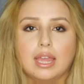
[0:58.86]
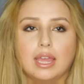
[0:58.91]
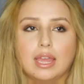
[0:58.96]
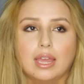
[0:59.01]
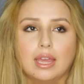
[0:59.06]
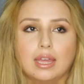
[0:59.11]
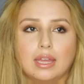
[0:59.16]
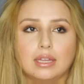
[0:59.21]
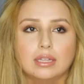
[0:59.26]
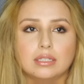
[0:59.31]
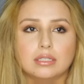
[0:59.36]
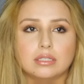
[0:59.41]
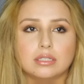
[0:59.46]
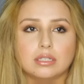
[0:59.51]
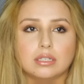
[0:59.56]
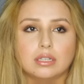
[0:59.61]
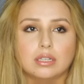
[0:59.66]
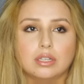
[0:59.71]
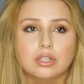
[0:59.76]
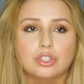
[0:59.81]
And
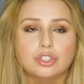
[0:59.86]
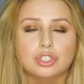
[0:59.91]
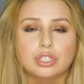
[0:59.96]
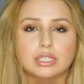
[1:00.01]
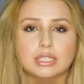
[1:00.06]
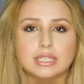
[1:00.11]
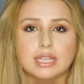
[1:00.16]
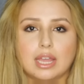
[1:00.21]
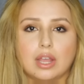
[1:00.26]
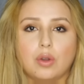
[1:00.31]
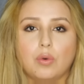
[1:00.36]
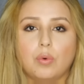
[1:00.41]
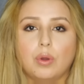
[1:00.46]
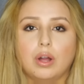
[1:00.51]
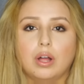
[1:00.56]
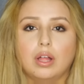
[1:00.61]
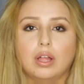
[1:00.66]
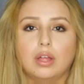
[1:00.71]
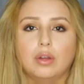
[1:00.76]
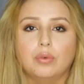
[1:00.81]
she's like,
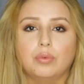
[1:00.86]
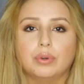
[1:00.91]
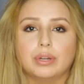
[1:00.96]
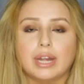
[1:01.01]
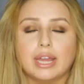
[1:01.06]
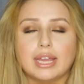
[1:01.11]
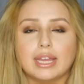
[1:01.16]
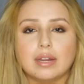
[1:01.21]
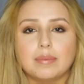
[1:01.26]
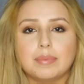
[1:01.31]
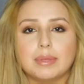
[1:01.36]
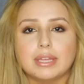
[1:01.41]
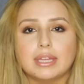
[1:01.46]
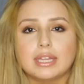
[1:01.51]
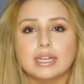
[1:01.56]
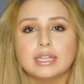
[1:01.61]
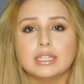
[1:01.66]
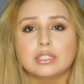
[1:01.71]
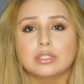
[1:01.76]
well, we're not going to begin